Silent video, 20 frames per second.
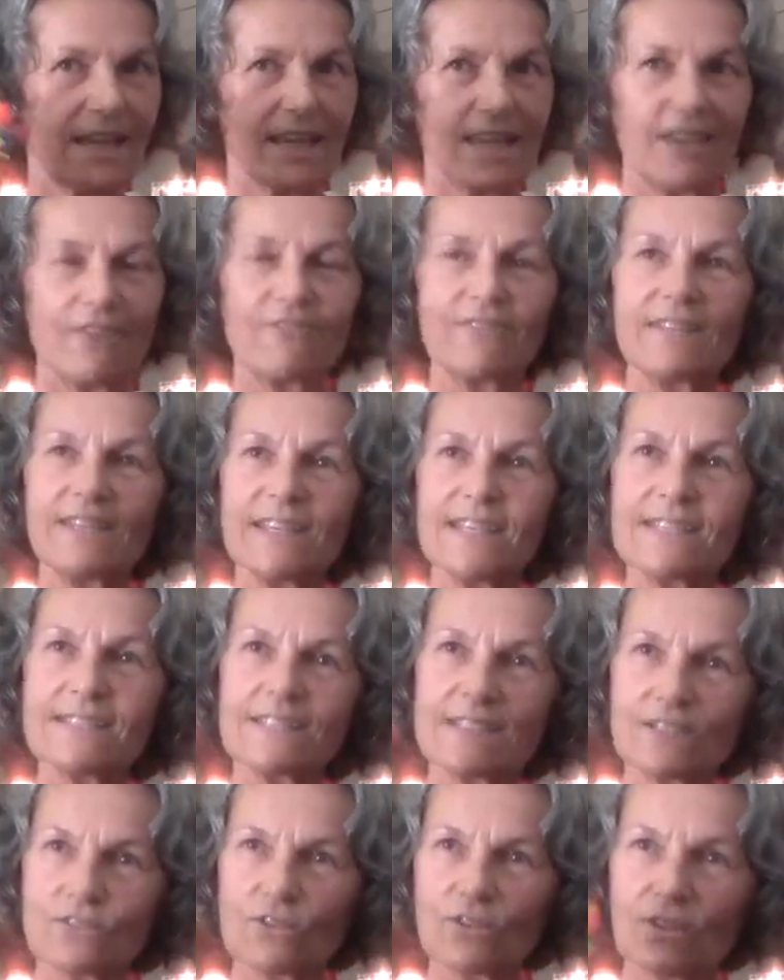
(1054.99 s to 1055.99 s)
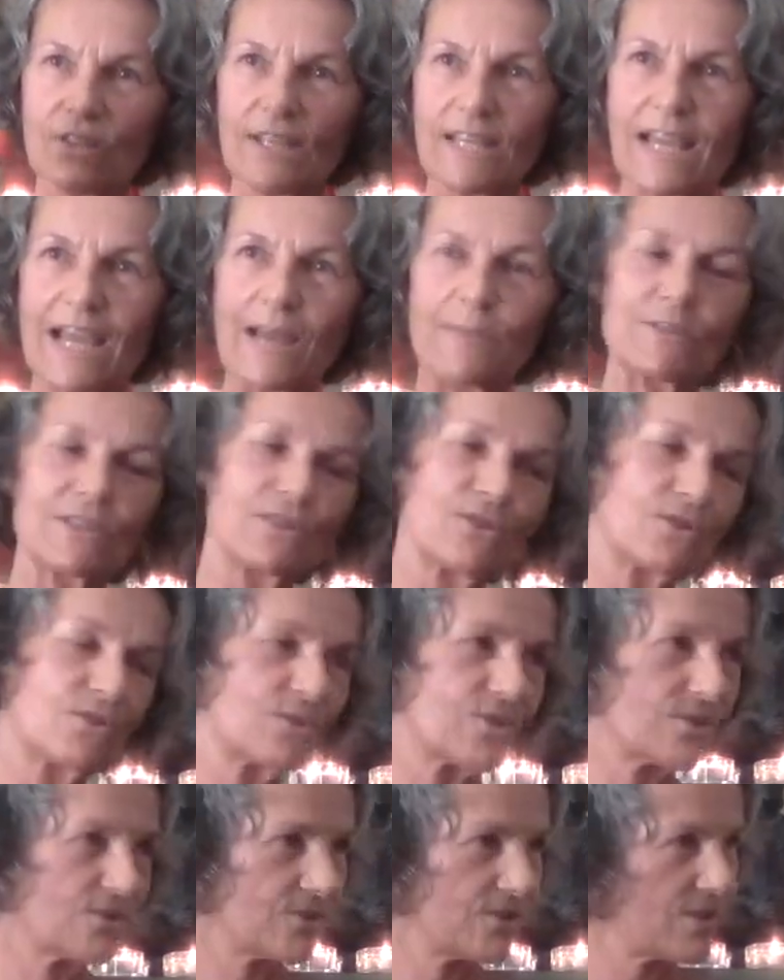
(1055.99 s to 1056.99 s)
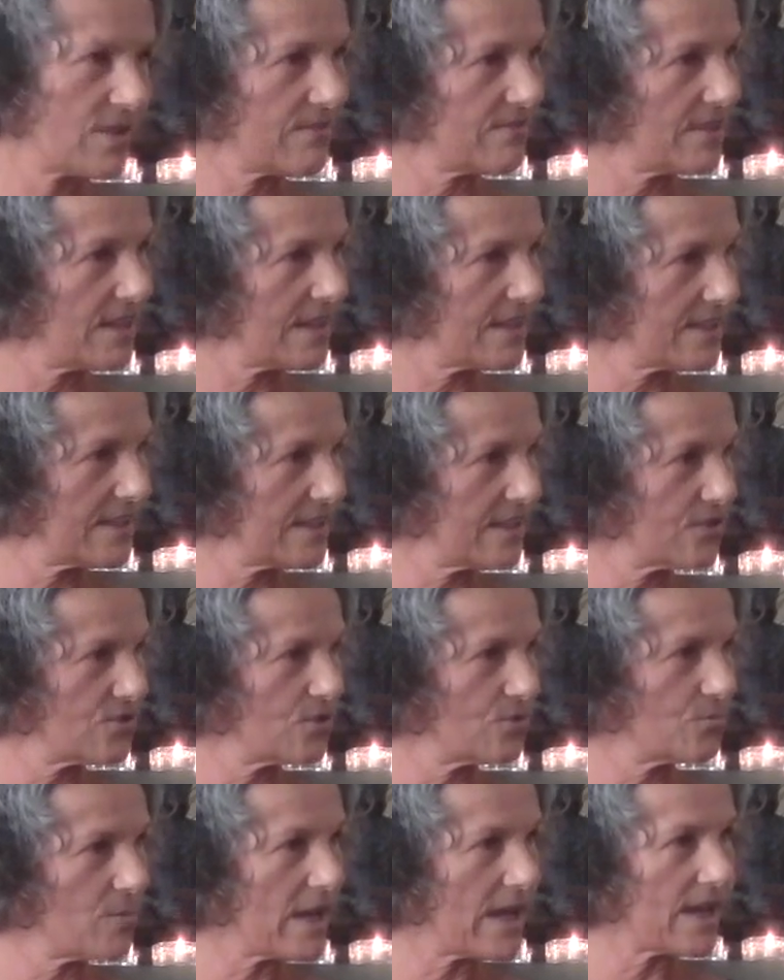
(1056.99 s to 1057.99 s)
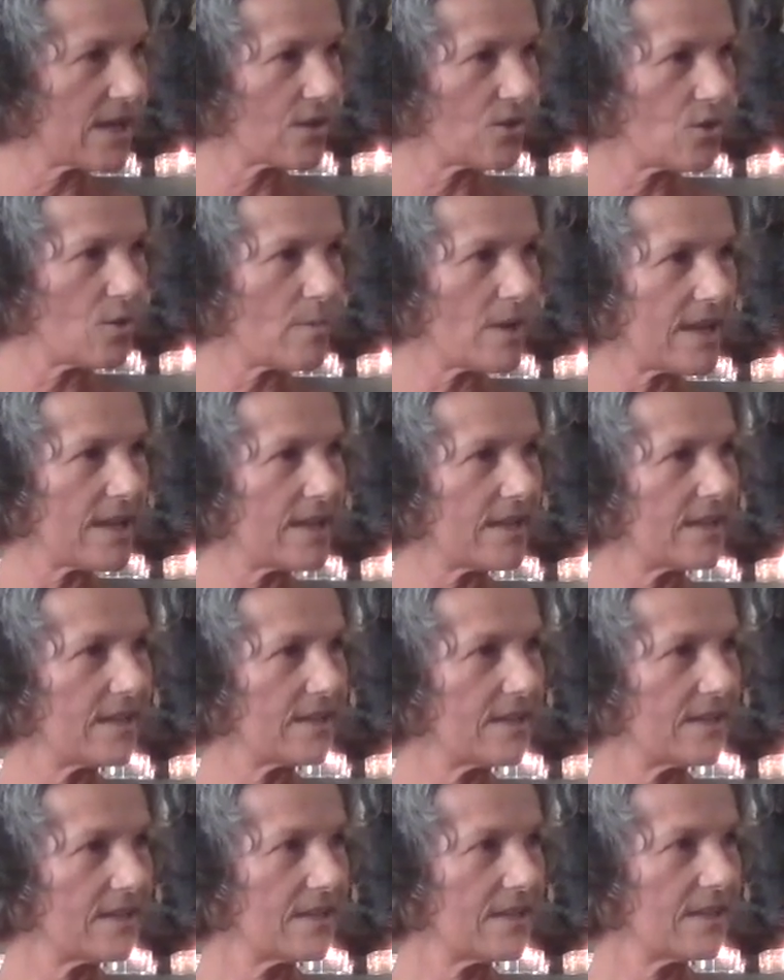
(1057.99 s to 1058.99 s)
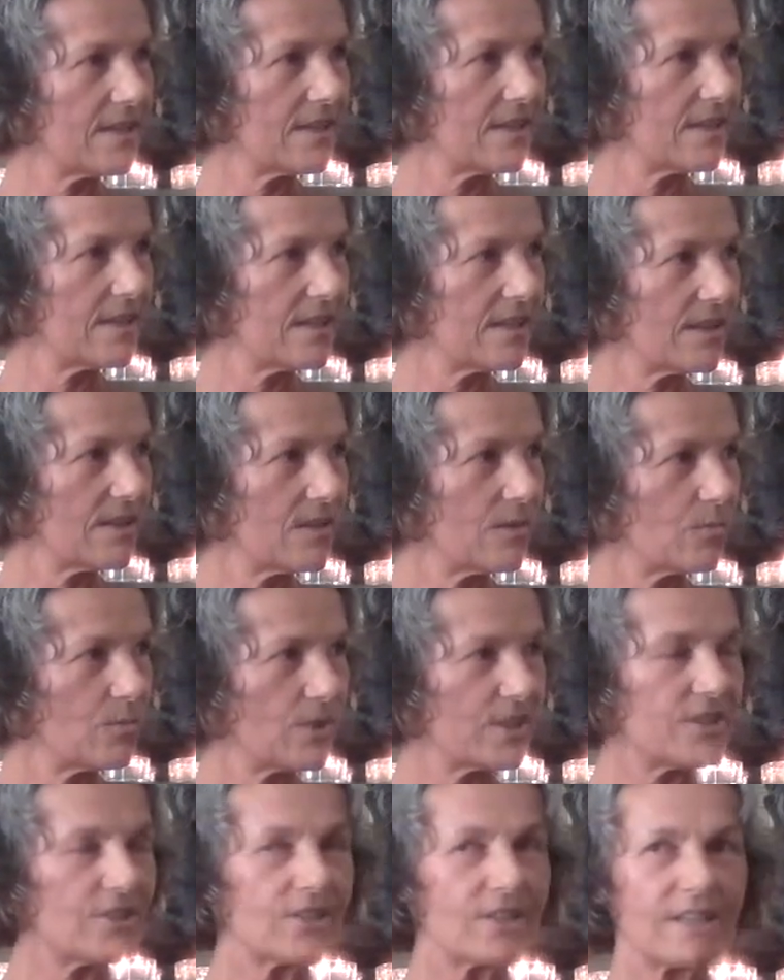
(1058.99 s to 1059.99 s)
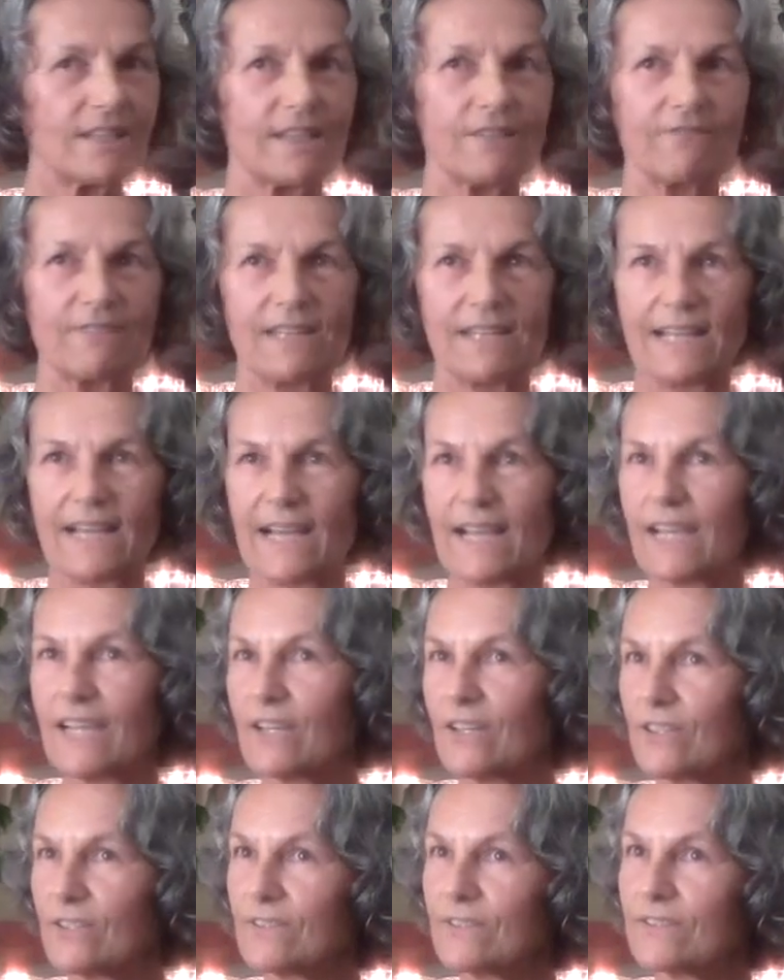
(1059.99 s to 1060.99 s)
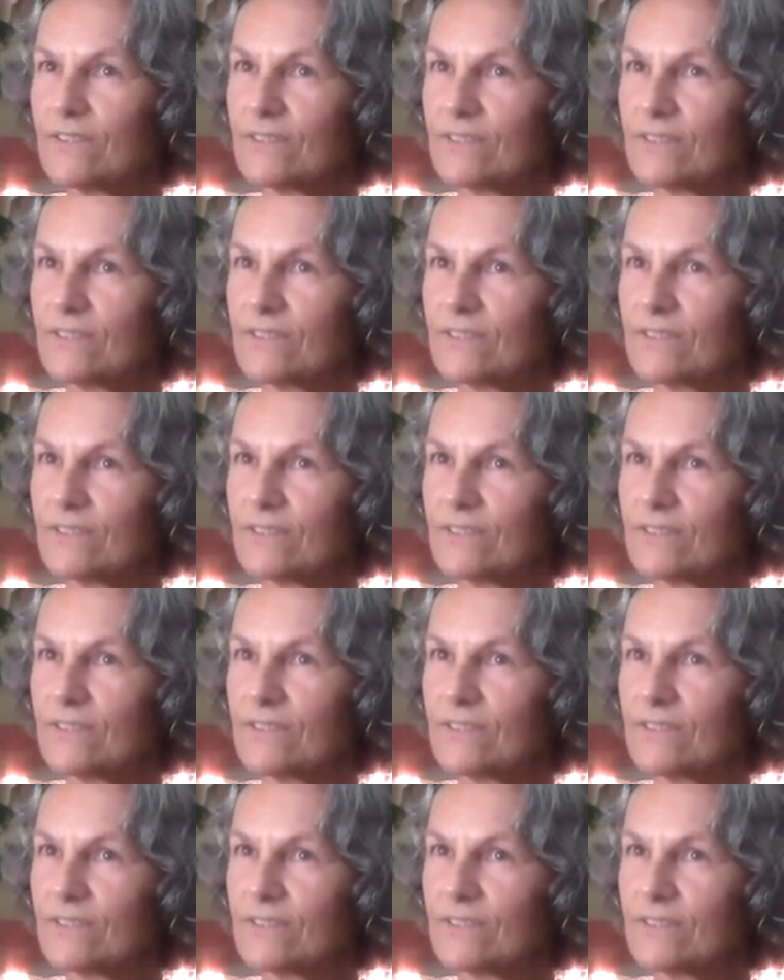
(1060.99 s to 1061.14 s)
If this is collapsed, look, you have nothing to go by. What are you going to rely on?